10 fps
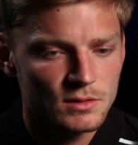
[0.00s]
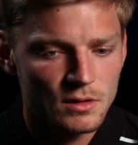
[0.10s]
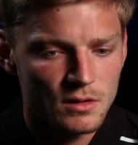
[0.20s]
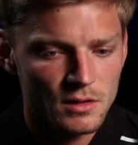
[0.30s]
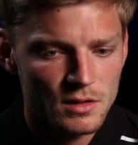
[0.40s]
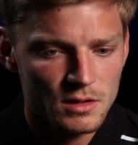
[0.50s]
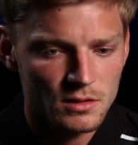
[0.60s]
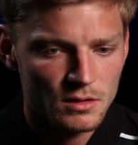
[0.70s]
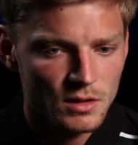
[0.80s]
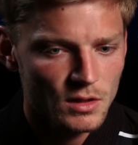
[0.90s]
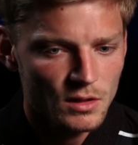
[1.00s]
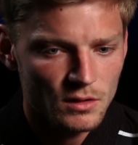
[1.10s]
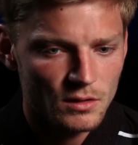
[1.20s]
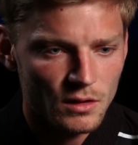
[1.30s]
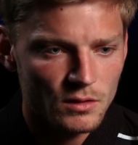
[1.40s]
I think
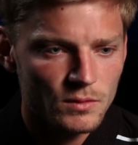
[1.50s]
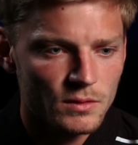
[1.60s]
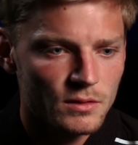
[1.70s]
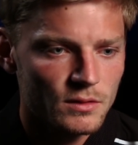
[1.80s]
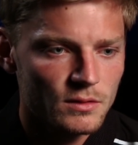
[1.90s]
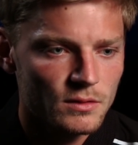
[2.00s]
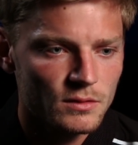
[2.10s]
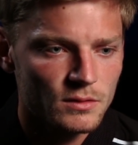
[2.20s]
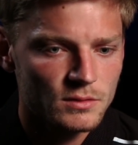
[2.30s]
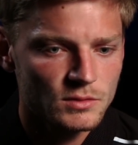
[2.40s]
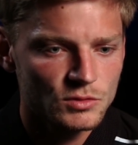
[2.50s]
now